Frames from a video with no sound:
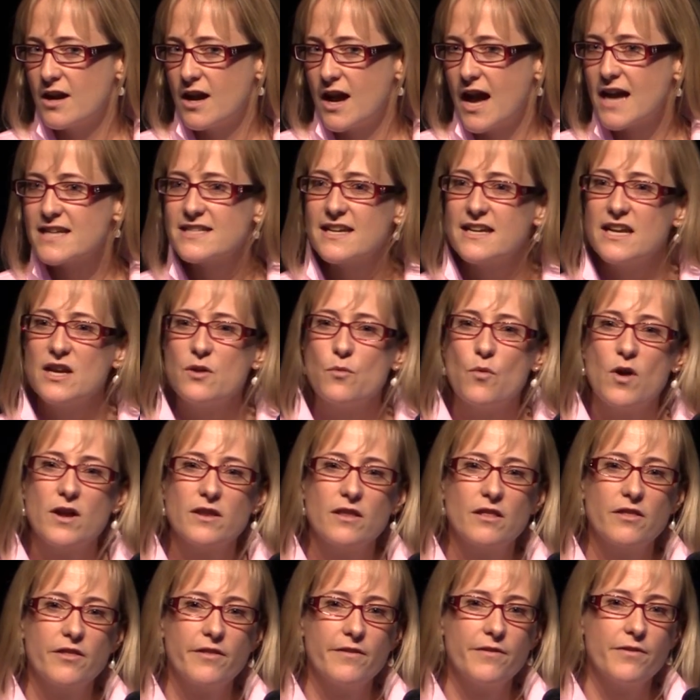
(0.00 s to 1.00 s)
has
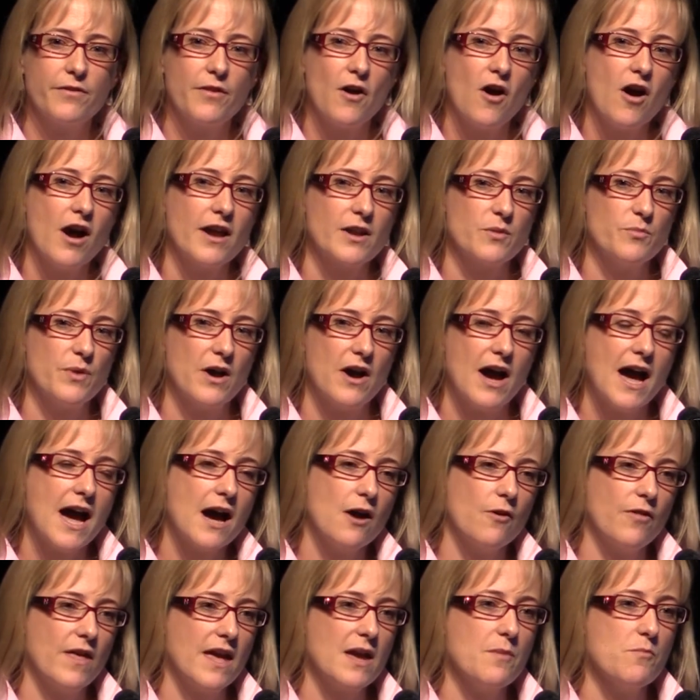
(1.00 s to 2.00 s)
anyone thought about
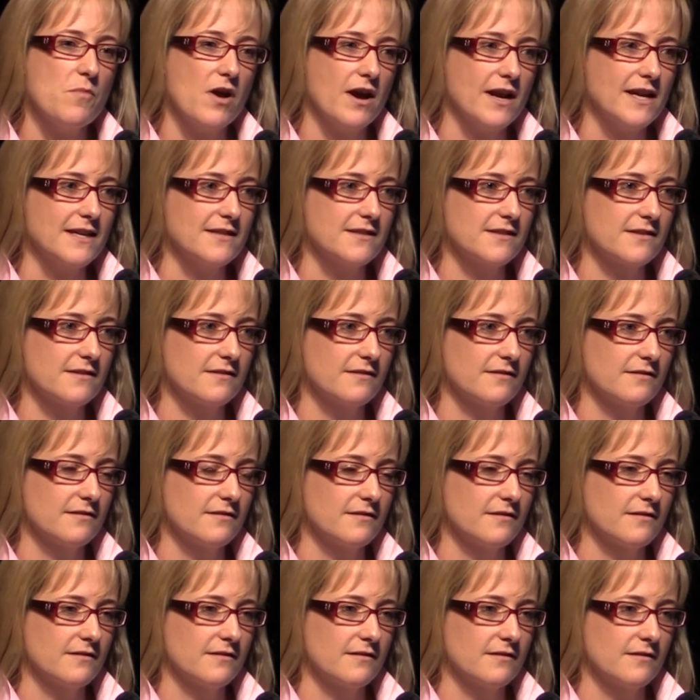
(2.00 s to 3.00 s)
how they might
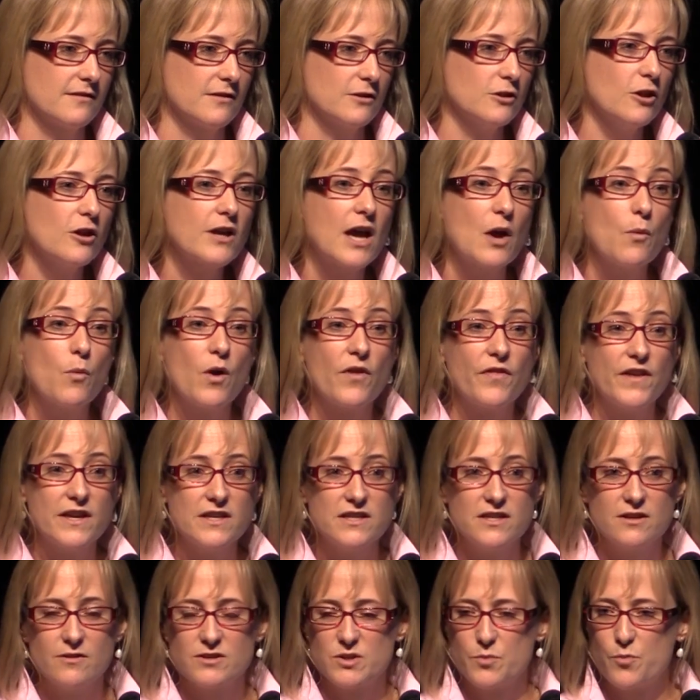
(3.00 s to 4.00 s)
look at what they
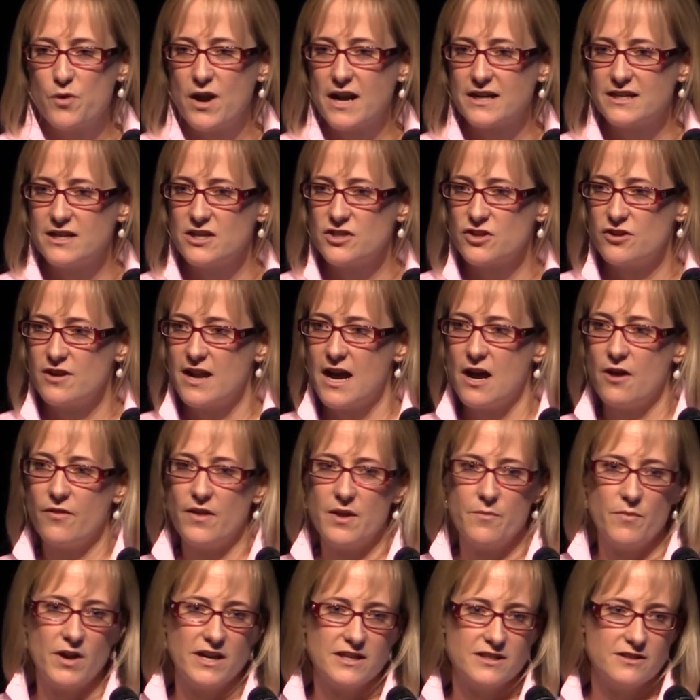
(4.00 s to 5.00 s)
do as a practitioner and how
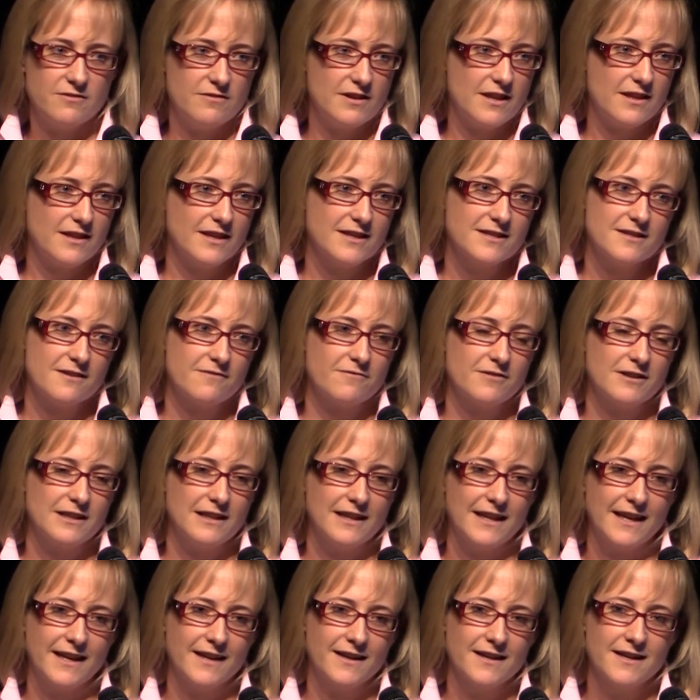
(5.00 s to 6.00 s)
they might do anything
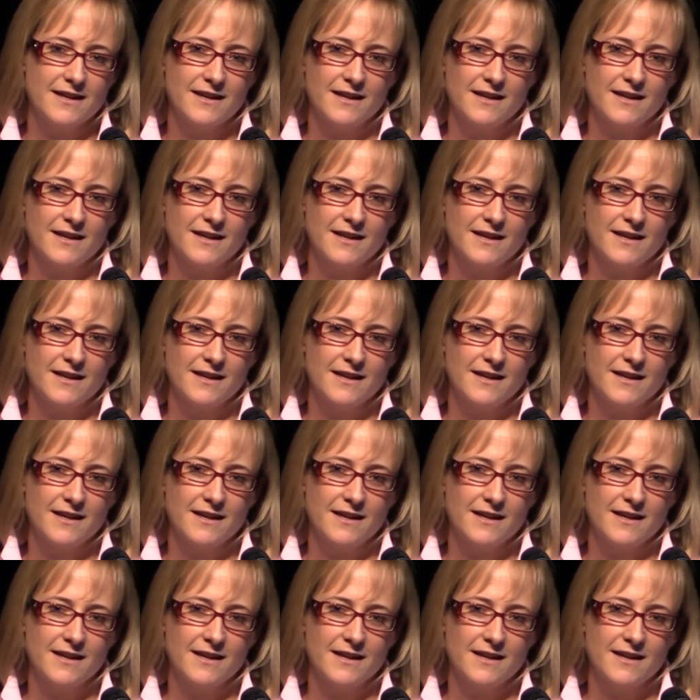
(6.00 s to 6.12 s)
differently?